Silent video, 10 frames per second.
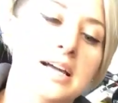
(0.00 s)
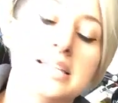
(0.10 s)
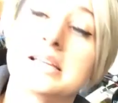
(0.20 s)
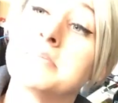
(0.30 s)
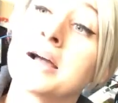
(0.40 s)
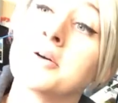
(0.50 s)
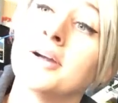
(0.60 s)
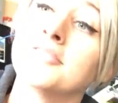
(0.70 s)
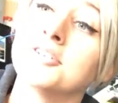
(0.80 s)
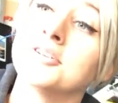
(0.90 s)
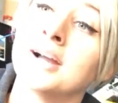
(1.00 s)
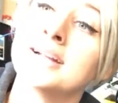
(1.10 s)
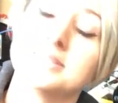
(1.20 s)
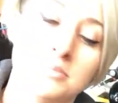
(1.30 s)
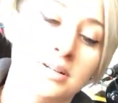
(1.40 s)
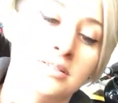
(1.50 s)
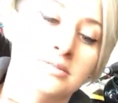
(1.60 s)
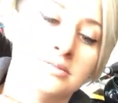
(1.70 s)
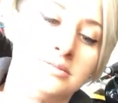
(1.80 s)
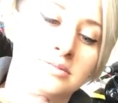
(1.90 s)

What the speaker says: I guess I'm not going for a ride tomorrow.